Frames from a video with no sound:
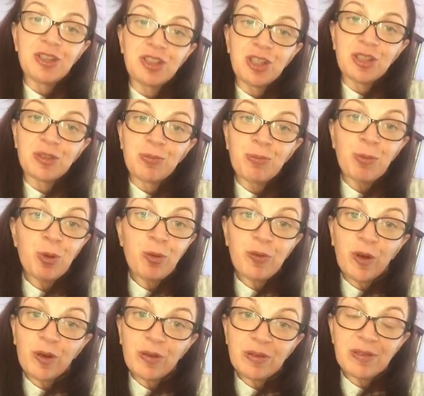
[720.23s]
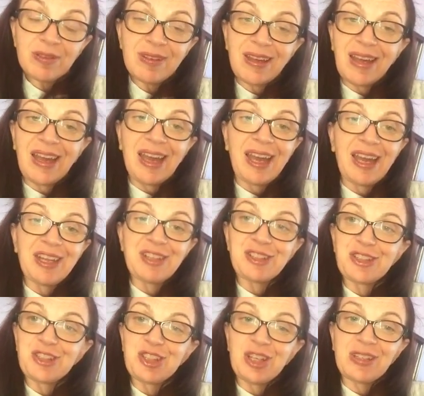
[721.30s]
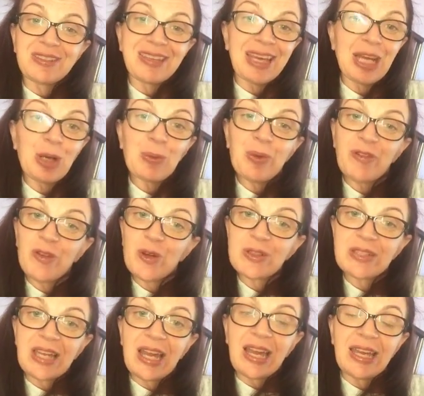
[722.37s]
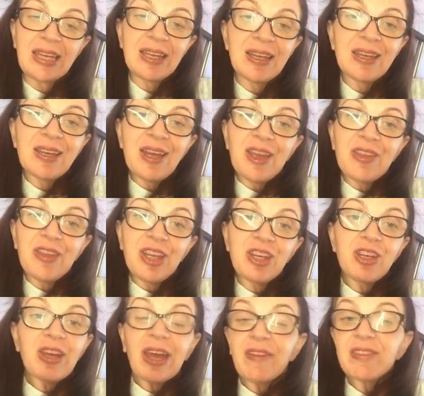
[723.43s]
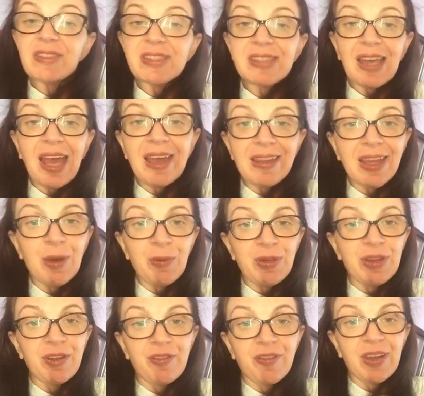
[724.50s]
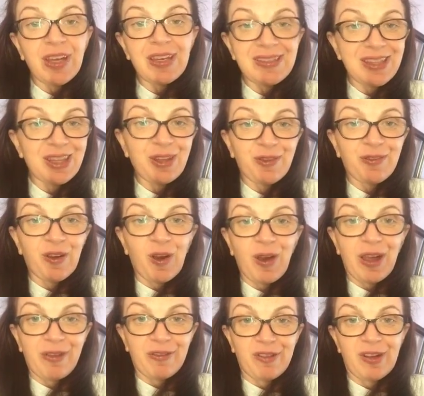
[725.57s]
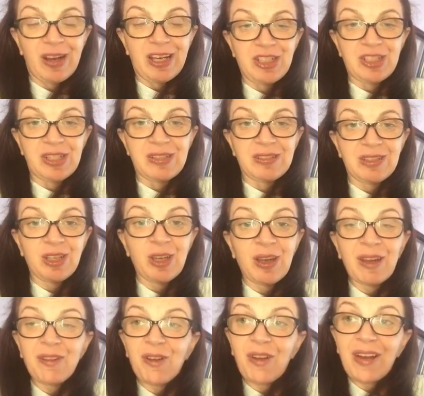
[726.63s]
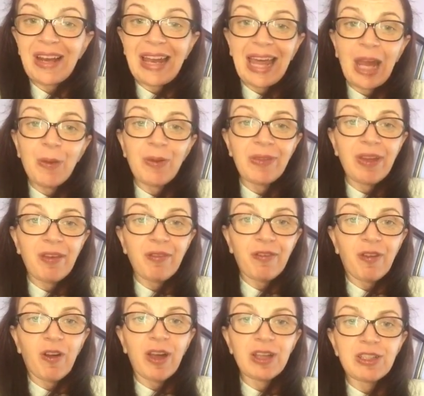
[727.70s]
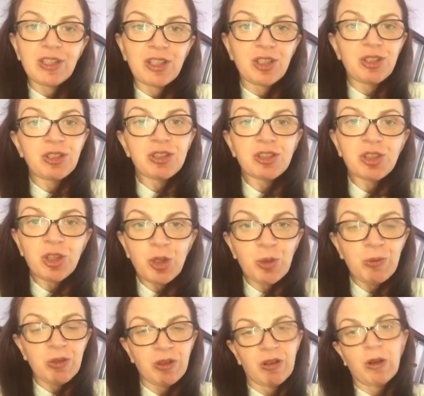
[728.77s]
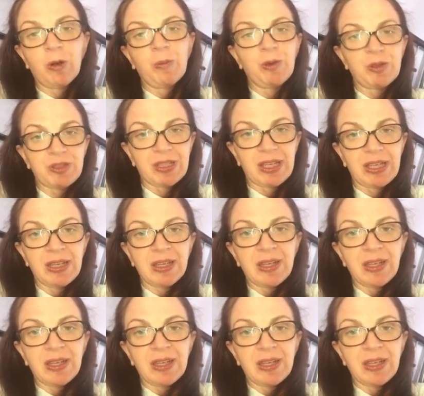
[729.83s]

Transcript: just move on and just get on with your day, then you haven't sat there with your fingers in the fire for ages. You're not allowing that fire to consume your whole body.